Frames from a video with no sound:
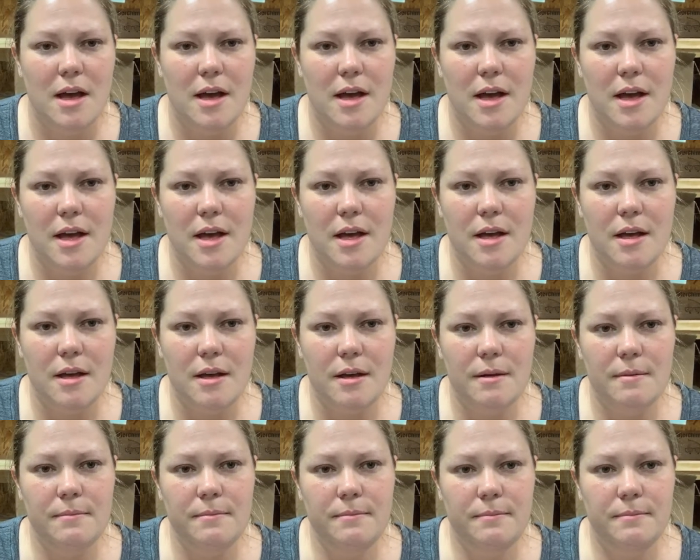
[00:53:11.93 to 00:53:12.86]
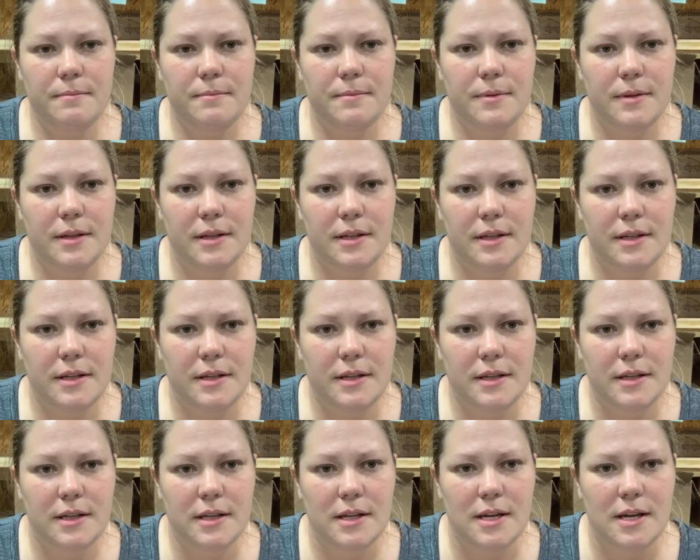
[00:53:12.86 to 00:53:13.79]
How
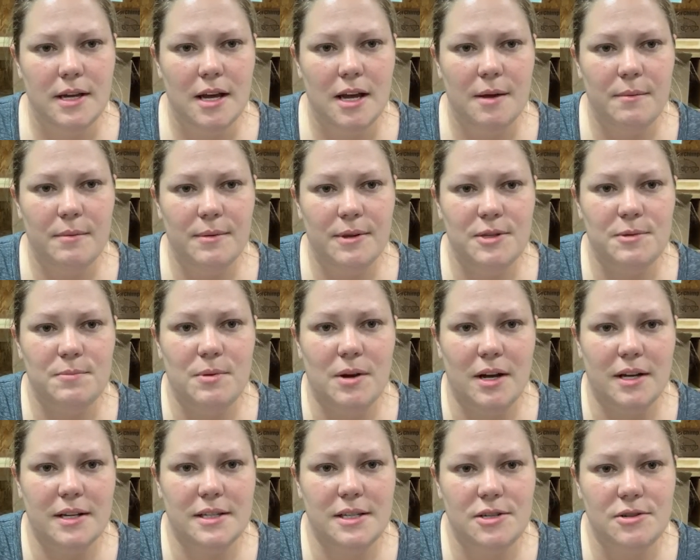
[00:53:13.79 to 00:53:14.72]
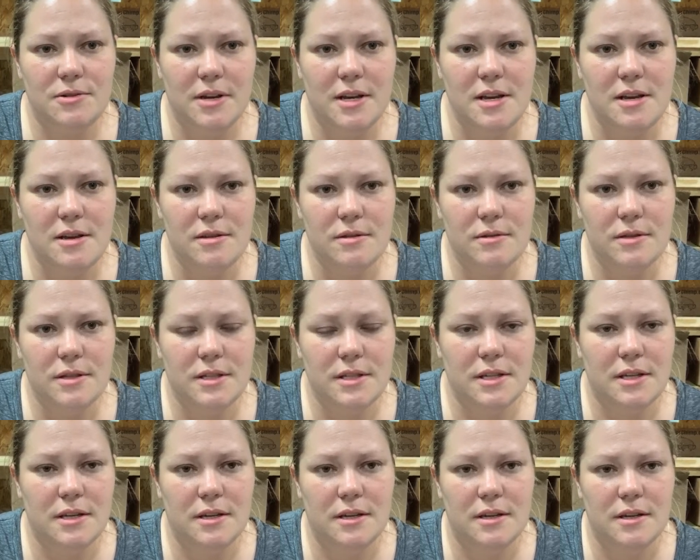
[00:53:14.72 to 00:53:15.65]
much epoxy do I
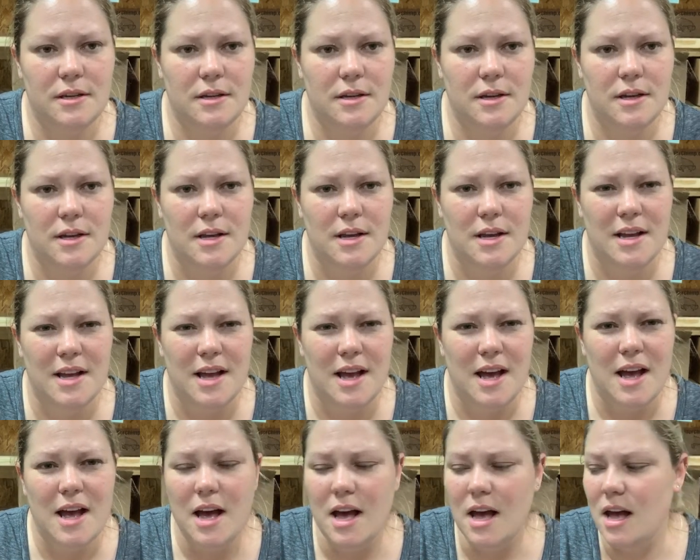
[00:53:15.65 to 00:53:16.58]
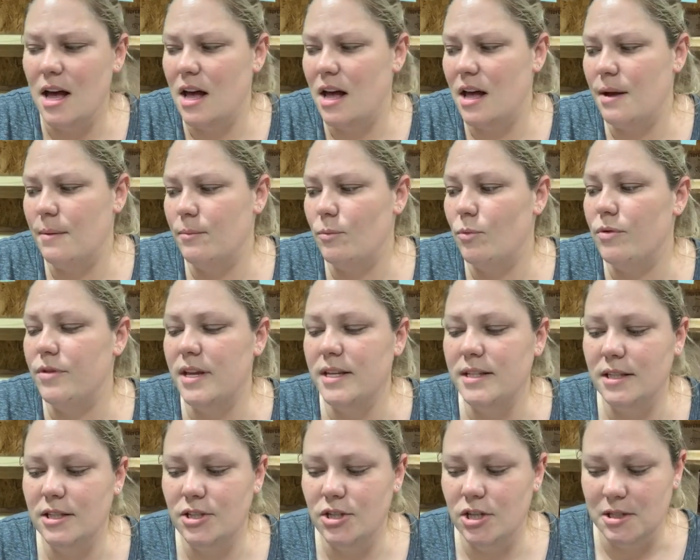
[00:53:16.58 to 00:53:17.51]
use? Well,
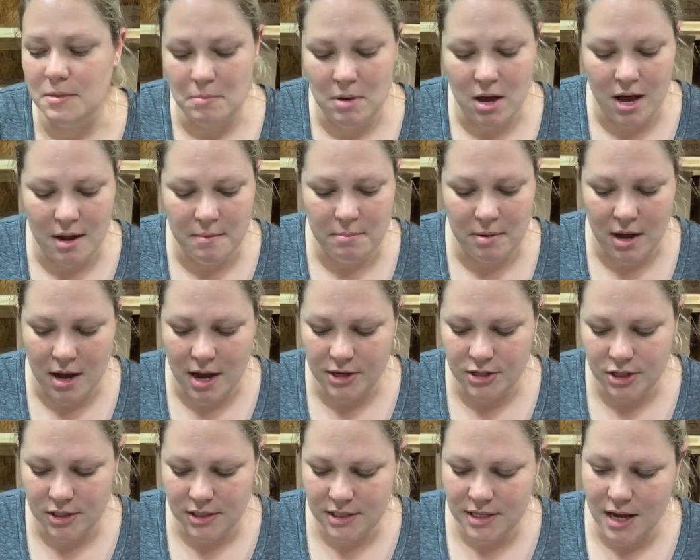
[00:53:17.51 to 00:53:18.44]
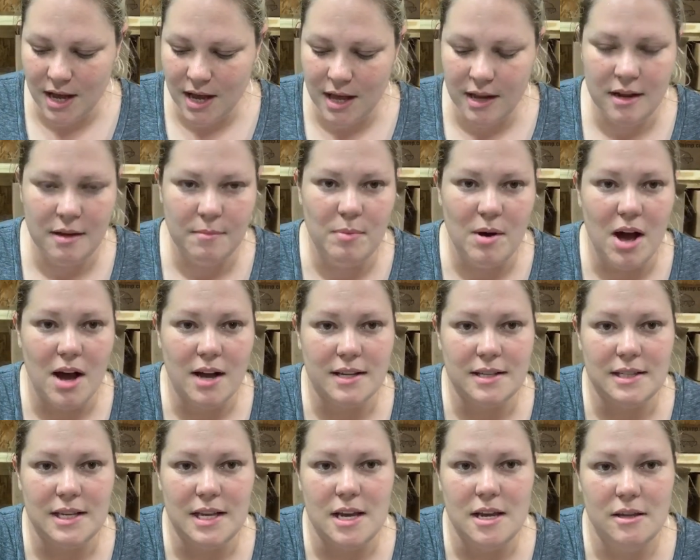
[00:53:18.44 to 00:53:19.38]
this is just Mod Podge. It's not
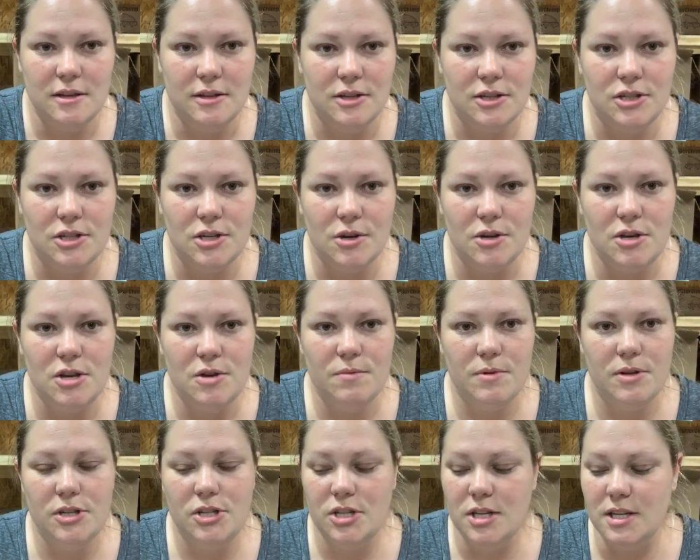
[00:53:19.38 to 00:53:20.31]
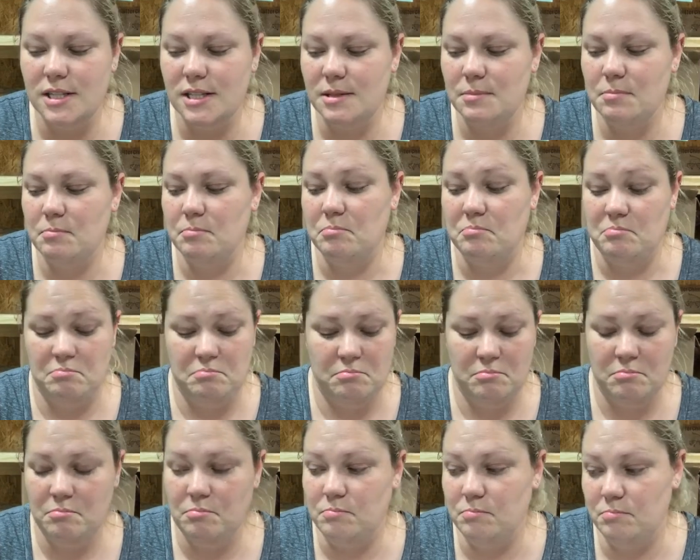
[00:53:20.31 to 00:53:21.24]
epoxy, so you would just,
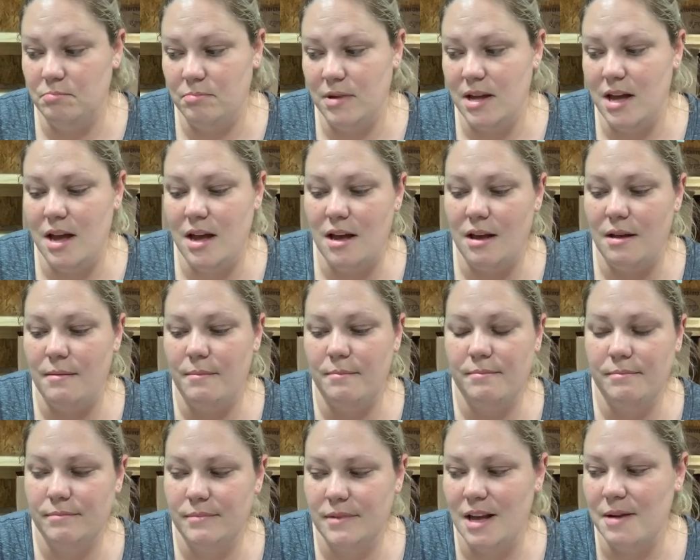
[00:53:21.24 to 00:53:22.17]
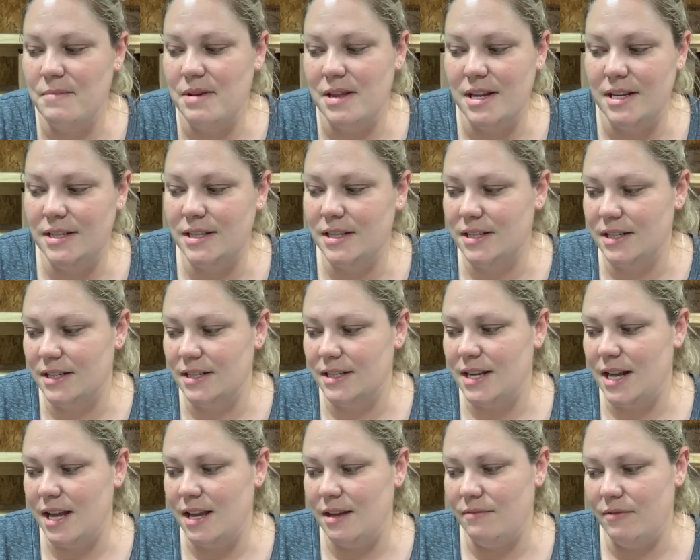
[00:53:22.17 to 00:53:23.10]
I mean, it doesn't
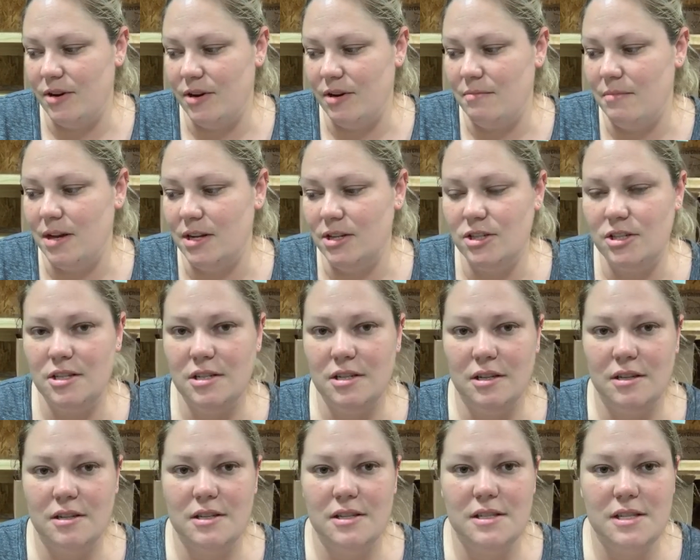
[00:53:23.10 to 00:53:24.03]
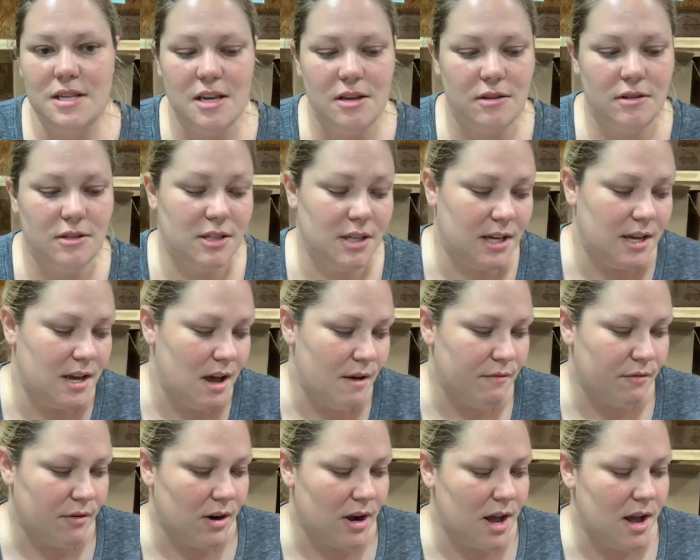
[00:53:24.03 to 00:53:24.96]
take very much to seal, to
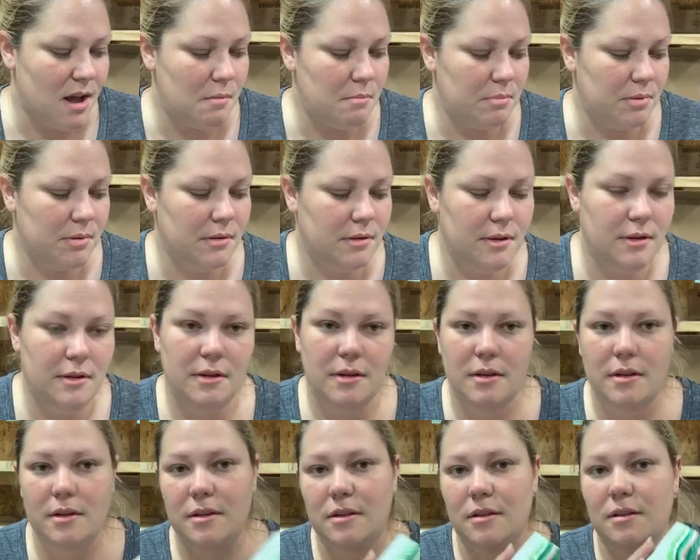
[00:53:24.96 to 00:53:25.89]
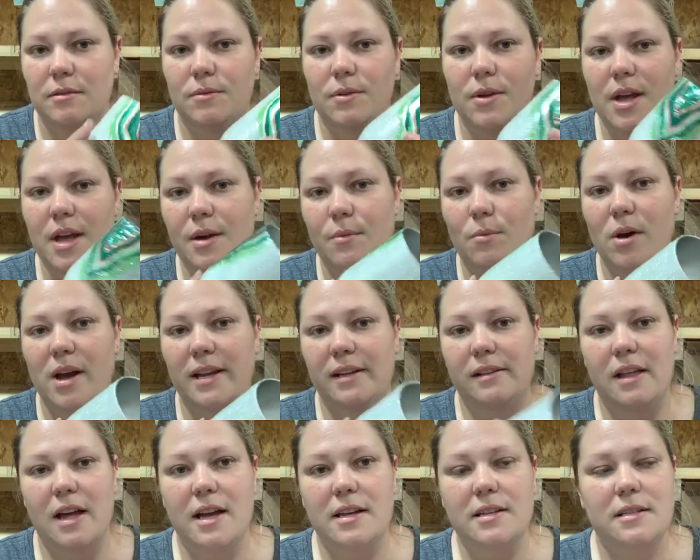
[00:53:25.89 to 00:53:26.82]
cover up a wine
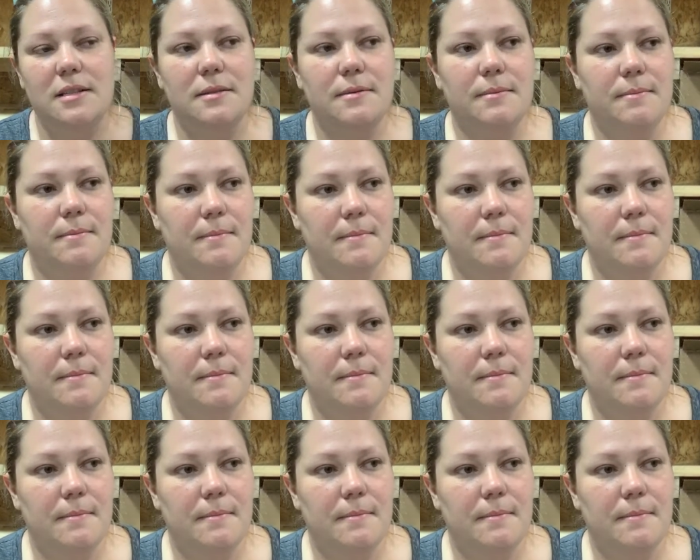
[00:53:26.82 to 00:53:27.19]
glass,